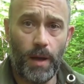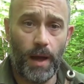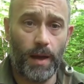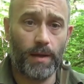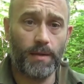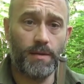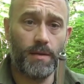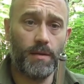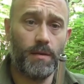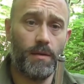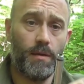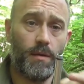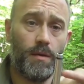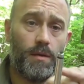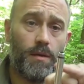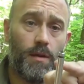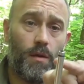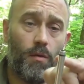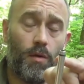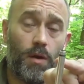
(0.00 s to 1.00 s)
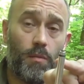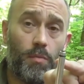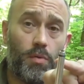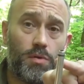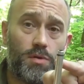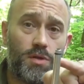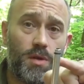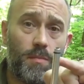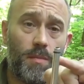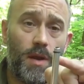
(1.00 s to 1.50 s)
Packed. Now I'm going
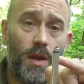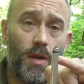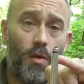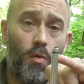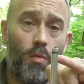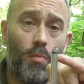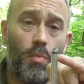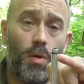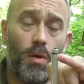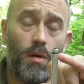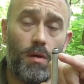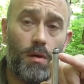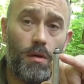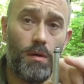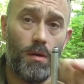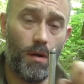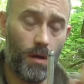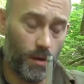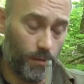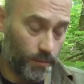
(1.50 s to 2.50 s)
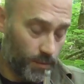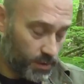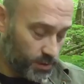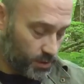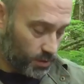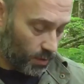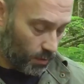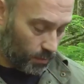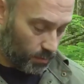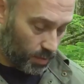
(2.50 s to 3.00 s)
to put some lube around
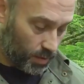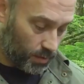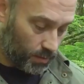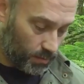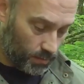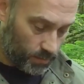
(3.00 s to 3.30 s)
the top.